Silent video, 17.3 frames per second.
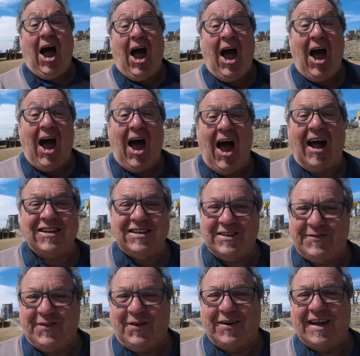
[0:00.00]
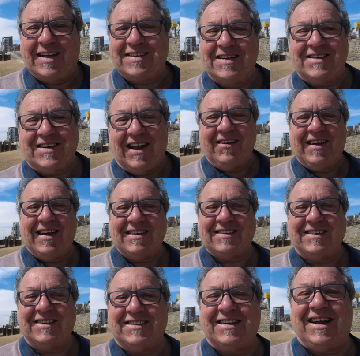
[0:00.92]
I just thought that's a joke, that's
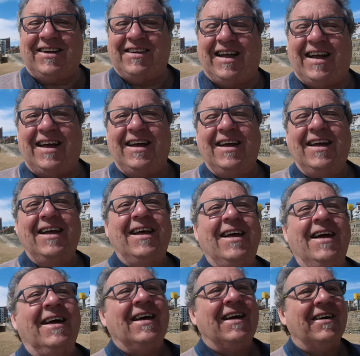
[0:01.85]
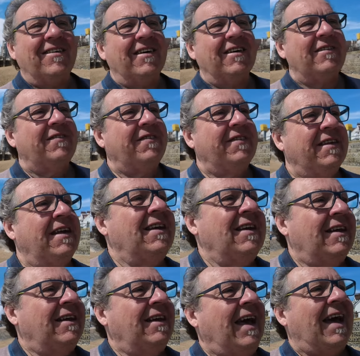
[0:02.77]
a good joke that. Oh well.
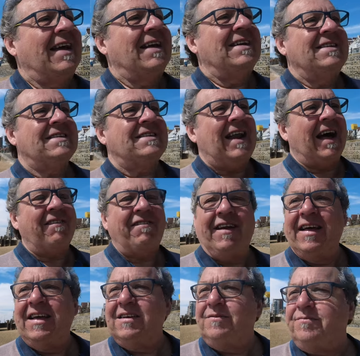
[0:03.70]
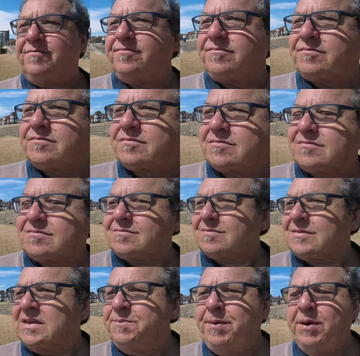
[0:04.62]
Yeah, it's lovely.
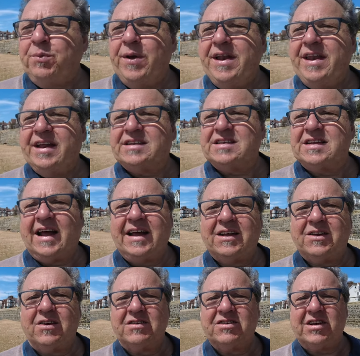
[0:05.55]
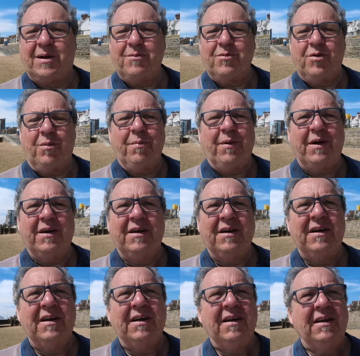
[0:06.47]
A bit windy today, got a jumper on, but
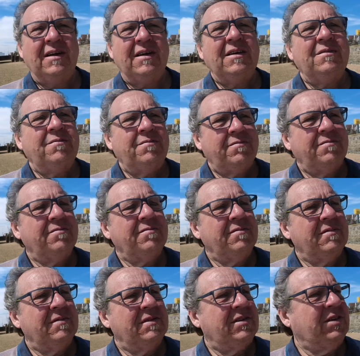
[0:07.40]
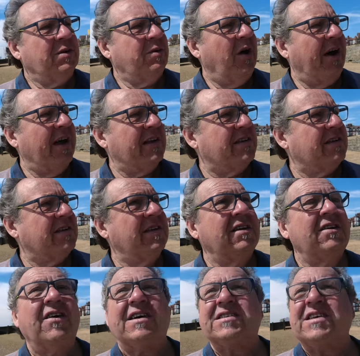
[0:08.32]
still nice.
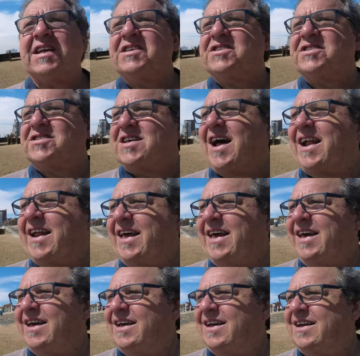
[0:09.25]
Nice and sunny.